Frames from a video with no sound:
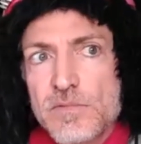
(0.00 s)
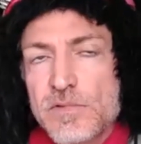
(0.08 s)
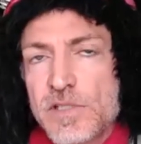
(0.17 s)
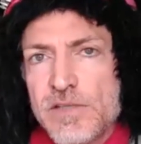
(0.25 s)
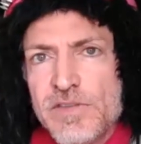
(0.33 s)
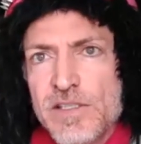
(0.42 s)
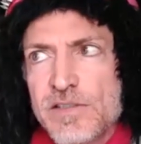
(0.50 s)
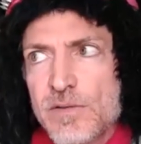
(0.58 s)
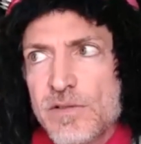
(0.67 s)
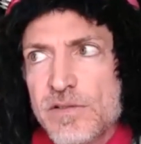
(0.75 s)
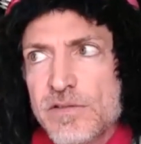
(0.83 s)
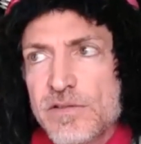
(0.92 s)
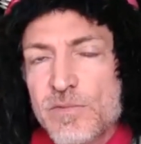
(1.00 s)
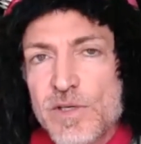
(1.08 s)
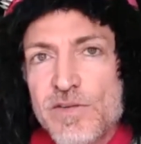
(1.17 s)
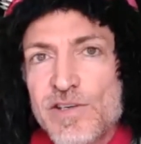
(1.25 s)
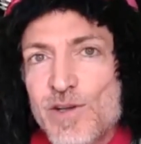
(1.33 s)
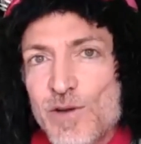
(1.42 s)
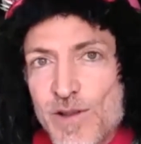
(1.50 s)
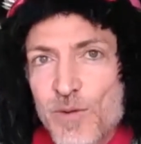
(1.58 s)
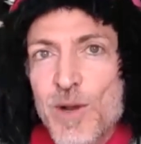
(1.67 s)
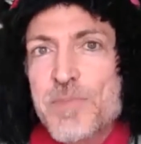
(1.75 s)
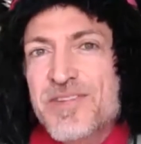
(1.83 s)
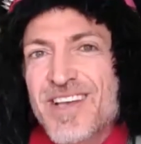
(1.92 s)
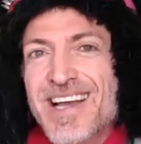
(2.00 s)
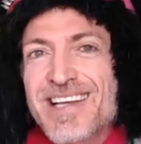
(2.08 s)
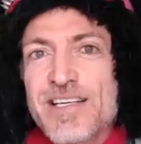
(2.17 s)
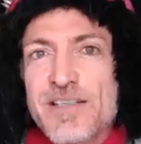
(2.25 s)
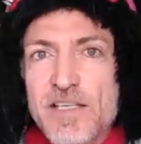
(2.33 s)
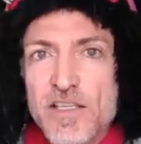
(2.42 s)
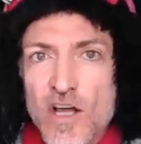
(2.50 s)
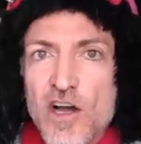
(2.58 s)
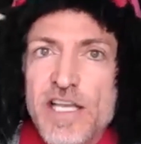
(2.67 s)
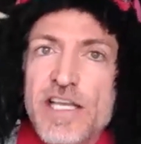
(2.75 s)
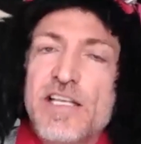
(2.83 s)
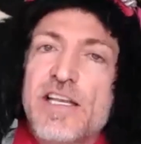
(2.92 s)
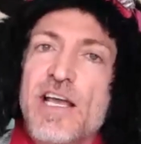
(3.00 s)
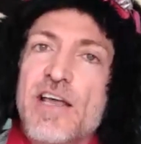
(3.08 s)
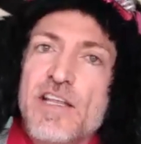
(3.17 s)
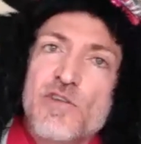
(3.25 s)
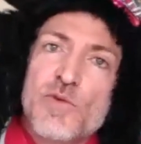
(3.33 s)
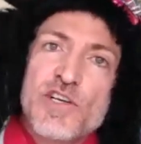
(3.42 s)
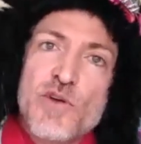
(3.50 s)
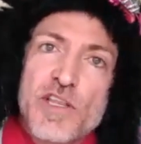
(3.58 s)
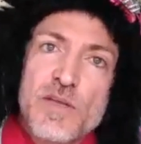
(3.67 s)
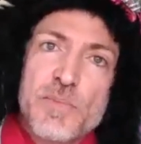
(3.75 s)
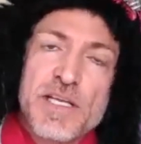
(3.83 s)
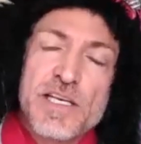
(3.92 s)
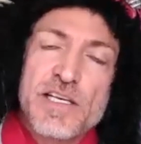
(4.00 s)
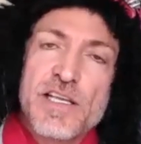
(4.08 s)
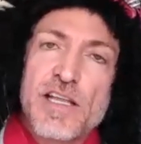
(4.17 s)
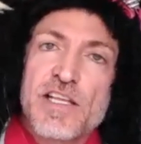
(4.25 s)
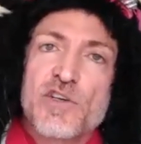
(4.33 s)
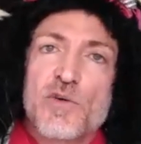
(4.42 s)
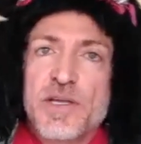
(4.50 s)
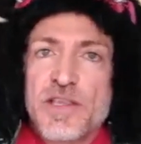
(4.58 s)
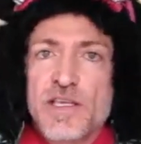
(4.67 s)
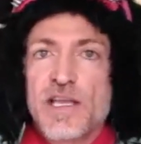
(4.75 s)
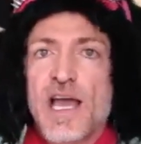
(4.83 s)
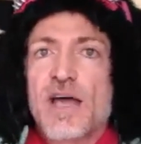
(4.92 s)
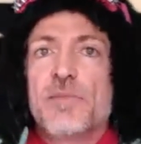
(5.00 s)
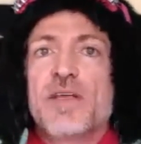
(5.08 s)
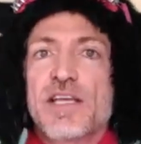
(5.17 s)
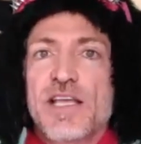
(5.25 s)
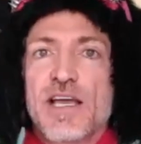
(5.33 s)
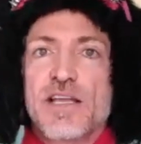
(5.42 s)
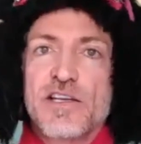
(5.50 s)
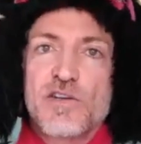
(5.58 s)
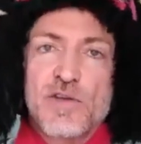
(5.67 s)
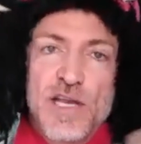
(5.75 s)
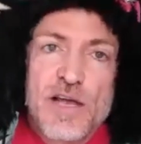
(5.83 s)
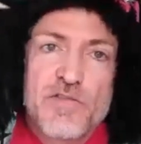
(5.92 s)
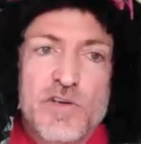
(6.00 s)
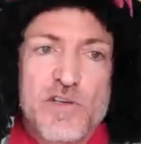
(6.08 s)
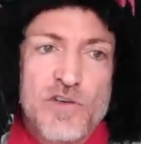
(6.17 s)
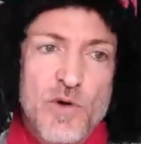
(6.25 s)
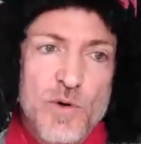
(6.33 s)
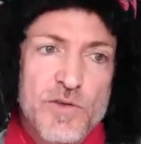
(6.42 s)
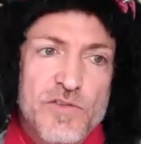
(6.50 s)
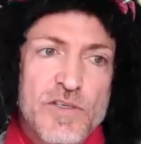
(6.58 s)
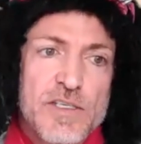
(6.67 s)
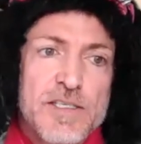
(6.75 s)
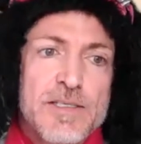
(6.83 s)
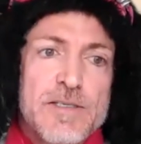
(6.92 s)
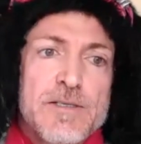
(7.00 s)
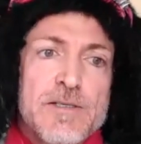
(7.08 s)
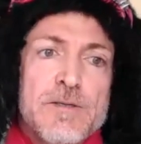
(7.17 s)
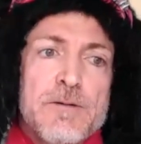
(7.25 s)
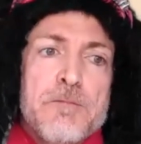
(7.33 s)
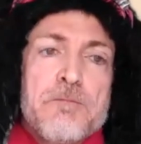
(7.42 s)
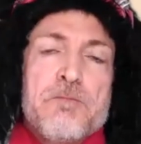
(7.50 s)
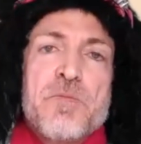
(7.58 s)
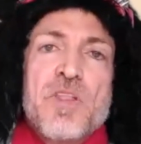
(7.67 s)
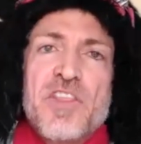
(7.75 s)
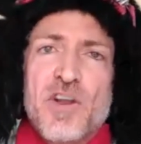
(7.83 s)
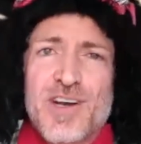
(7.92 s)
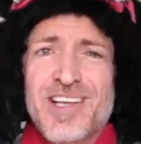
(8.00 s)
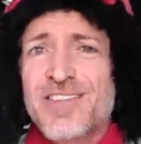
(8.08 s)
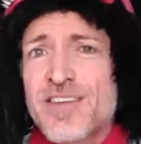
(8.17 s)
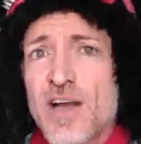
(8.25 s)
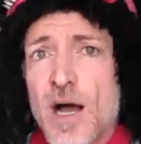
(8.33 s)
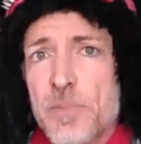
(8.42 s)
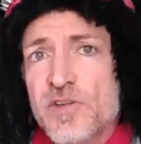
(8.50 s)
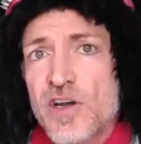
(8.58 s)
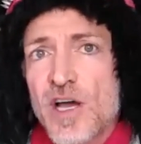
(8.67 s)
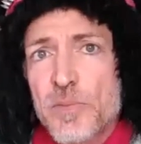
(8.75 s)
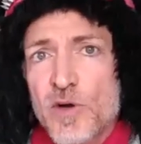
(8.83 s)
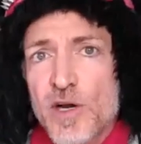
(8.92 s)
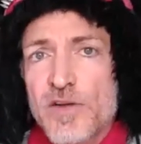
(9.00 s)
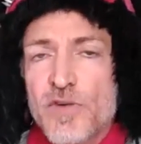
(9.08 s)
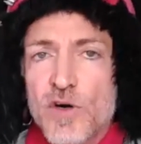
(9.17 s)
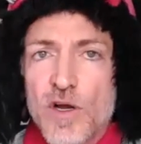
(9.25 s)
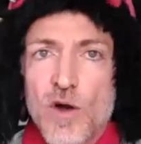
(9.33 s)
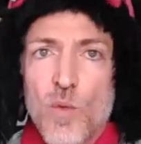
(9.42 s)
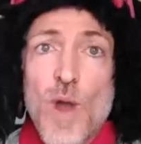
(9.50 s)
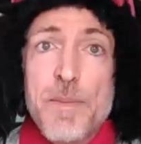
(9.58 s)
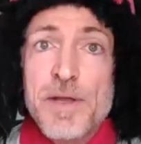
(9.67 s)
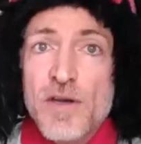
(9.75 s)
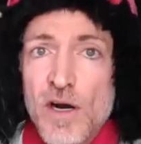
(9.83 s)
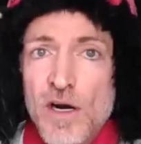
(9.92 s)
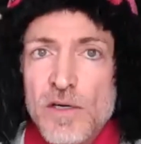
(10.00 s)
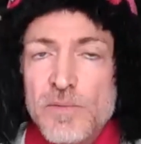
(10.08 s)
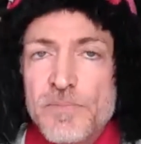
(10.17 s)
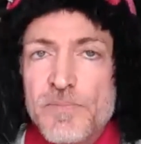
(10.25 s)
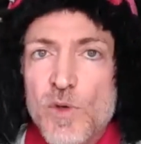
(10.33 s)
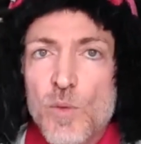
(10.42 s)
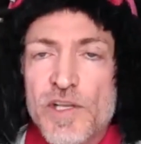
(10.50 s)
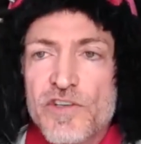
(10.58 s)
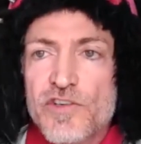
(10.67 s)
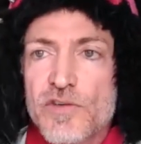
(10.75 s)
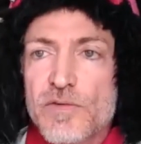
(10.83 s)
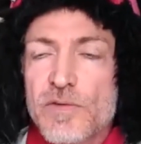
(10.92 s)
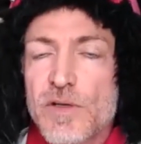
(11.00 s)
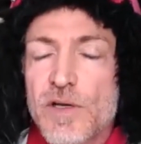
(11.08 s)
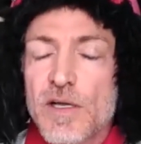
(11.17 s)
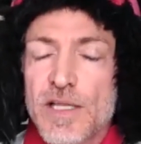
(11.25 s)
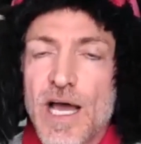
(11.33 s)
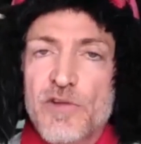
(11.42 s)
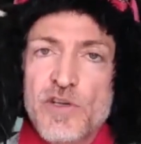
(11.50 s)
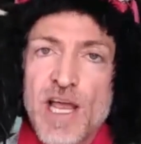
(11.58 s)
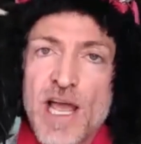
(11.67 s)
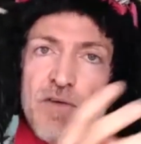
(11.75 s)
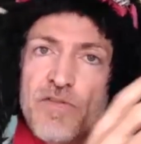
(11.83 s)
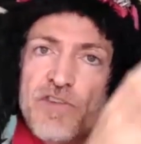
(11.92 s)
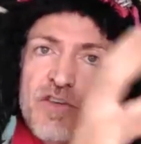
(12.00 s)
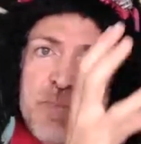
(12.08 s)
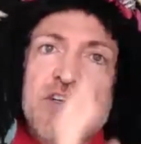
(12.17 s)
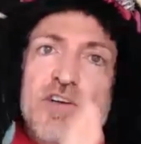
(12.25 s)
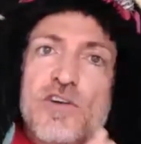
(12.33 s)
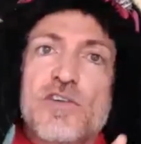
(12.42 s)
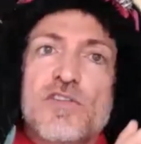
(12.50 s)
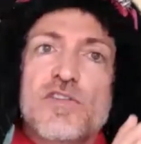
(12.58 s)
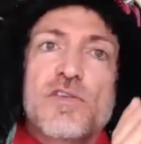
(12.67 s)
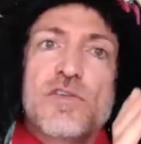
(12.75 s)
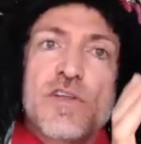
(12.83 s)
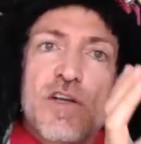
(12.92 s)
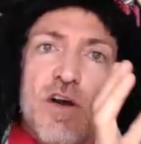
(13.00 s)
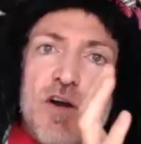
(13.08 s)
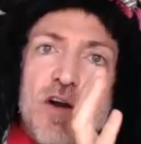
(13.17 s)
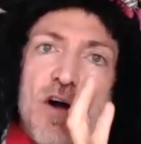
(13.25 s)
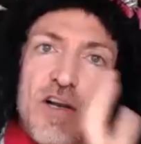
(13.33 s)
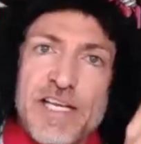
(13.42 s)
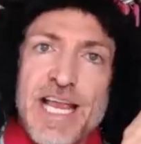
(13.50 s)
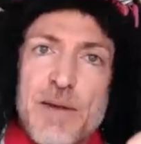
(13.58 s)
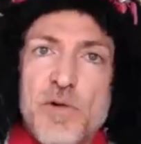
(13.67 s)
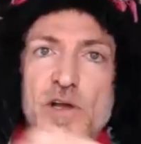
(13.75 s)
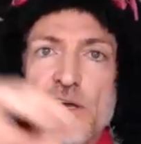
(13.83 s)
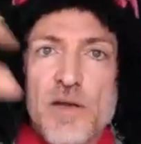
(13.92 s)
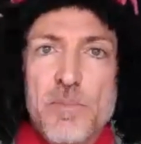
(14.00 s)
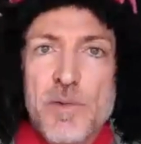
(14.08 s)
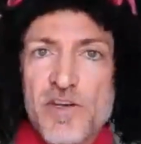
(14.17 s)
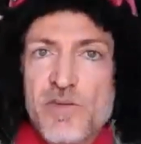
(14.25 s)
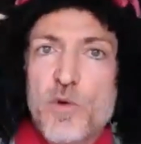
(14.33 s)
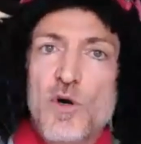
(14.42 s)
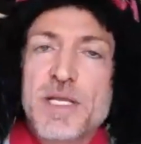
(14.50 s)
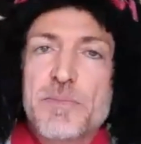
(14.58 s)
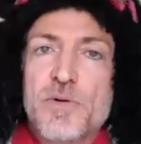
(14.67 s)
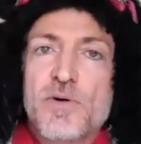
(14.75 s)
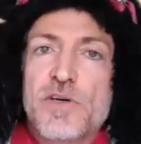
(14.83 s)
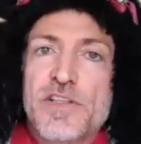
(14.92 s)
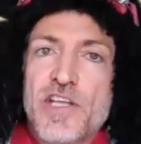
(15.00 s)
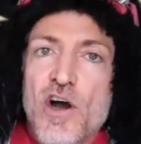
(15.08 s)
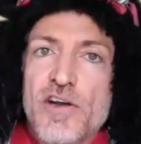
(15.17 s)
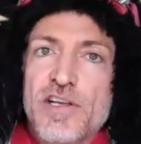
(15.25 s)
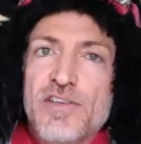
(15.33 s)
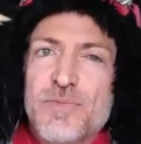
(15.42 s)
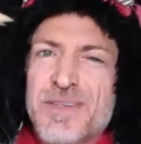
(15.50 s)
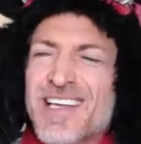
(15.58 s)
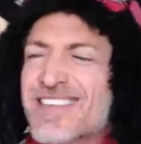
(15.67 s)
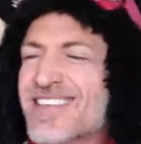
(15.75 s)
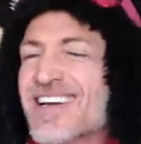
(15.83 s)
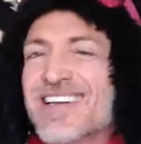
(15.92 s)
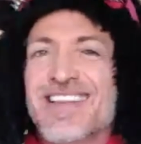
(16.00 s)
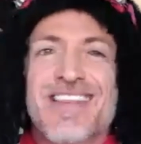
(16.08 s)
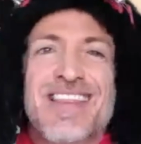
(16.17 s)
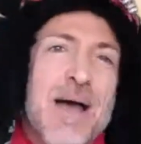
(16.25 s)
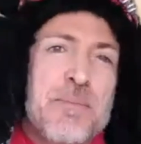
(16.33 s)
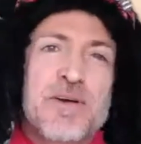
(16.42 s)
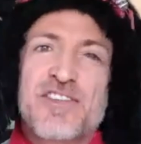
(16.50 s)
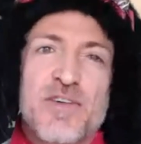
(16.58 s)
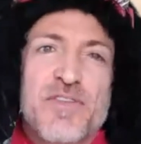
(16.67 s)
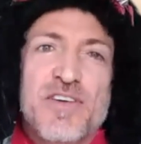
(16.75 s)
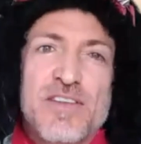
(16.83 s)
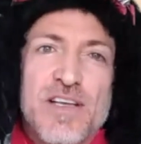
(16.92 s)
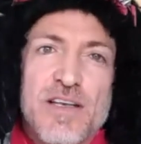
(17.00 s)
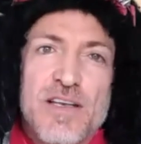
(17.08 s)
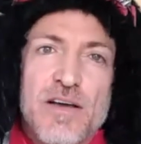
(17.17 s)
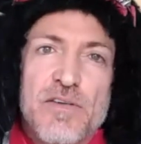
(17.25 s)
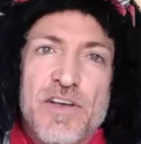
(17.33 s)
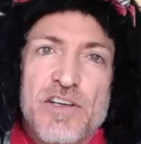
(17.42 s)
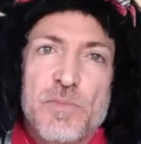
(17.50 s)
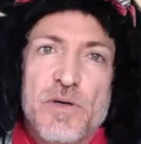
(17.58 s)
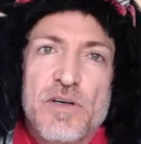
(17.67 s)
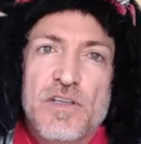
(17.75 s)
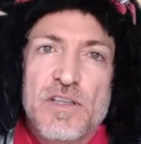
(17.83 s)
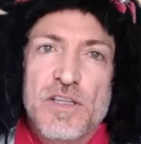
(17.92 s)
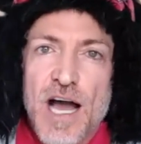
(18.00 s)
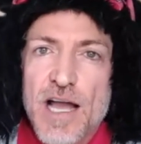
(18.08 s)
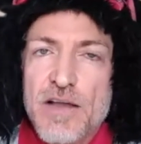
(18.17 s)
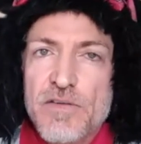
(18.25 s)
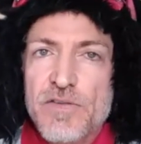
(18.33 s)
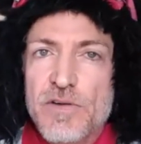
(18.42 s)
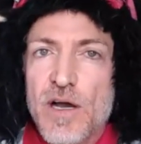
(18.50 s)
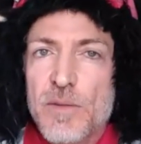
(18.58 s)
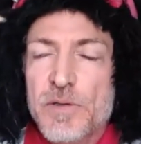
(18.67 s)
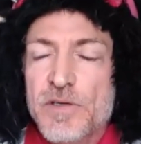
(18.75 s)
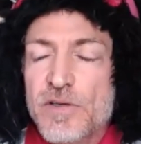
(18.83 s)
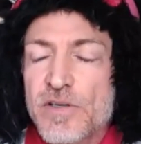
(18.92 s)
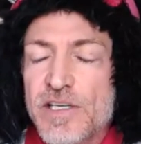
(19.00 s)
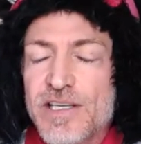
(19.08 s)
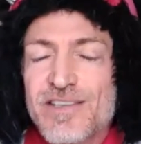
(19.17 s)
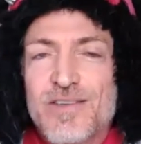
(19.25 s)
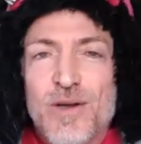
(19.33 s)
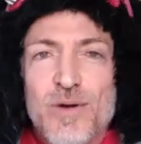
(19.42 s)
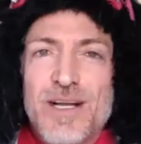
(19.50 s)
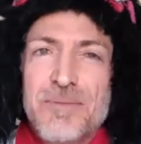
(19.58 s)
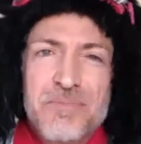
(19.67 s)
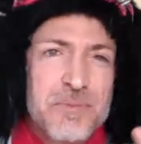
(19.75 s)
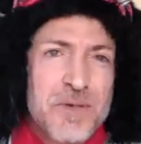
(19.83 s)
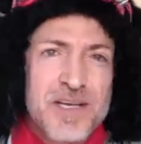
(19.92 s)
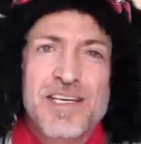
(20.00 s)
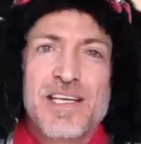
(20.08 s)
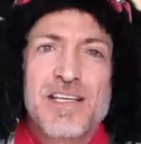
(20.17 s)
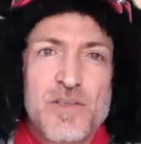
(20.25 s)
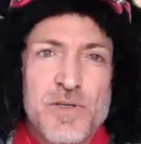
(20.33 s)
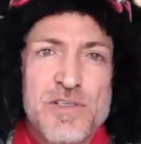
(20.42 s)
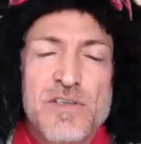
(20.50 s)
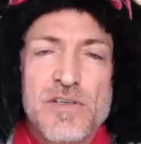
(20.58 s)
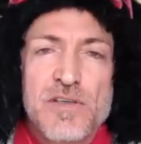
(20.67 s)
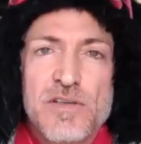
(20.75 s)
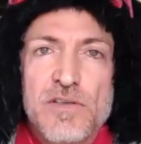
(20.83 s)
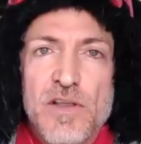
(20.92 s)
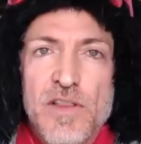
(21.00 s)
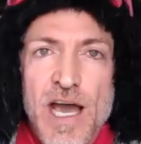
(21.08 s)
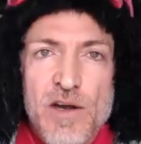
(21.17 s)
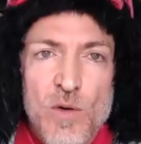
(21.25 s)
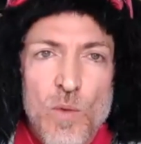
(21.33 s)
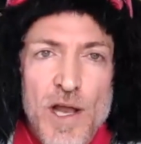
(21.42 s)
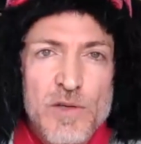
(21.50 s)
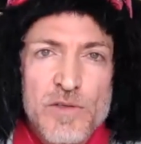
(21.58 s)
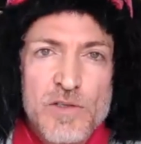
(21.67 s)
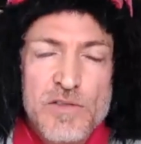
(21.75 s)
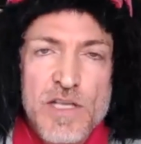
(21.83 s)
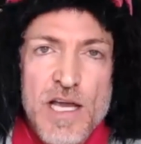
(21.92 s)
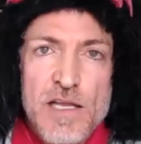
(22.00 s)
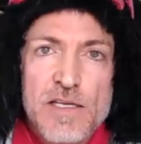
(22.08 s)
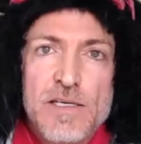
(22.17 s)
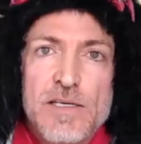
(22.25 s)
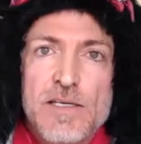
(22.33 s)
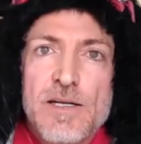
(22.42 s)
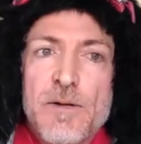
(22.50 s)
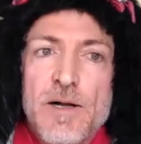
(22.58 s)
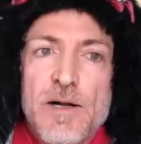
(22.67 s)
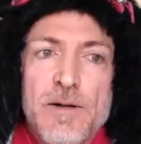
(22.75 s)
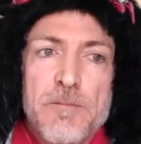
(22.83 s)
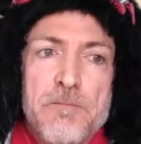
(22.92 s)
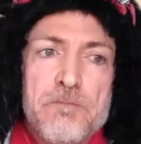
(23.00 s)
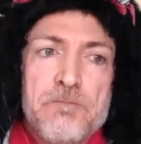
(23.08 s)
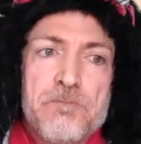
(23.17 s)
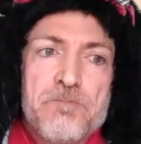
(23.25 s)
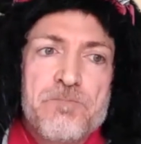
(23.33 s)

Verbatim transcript: TV, is that what it is? Whatever, you go to their website, log in, and then rejoin the meeting, and then you'll be the admin again, and you can have your controls. There is an option, an upgrade for a webinar, which allows you to have speakers that are on camera and a bunch more people in the audience but that's not that much different than a facebook live opportunity and so i'm not going to get too into to that or why you'd use that um,